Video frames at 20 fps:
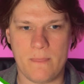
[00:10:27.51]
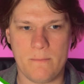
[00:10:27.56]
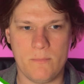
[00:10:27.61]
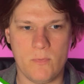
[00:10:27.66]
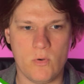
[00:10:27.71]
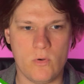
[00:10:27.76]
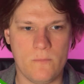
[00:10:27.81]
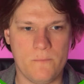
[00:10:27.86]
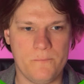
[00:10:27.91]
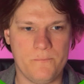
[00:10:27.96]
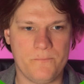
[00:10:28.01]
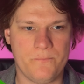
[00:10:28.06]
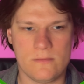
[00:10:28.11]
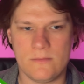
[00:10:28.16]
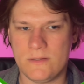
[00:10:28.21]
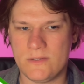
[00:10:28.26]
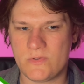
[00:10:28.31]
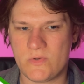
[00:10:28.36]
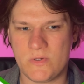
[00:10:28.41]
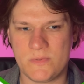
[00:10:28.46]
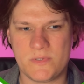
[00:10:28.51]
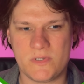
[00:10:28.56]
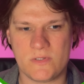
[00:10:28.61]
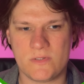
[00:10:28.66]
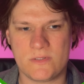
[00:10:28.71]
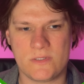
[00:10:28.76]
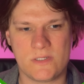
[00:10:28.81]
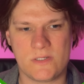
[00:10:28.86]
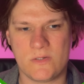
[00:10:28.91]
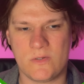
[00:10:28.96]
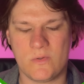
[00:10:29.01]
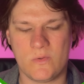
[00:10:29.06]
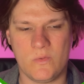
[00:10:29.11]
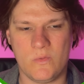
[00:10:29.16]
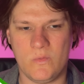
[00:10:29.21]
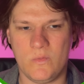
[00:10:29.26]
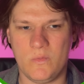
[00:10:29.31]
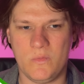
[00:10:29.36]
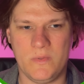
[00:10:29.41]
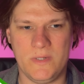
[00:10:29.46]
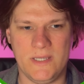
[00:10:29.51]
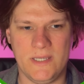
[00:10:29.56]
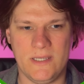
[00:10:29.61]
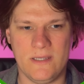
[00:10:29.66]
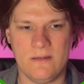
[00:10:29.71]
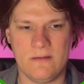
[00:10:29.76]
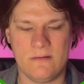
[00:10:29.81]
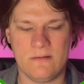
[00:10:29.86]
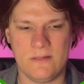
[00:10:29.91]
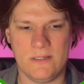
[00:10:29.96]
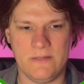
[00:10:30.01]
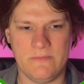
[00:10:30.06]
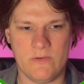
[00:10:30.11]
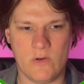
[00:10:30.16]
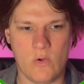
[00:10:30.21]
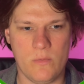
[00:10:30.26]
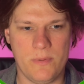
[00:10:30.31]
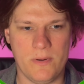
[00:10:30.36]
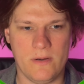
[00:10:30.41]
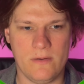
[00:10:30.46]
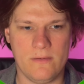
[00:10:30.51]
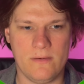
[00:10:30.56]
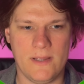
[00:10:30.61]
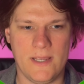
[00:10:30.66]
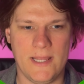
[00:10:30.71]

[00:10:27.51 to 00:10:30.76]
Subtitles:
Boom. Descriptions, we leave it open.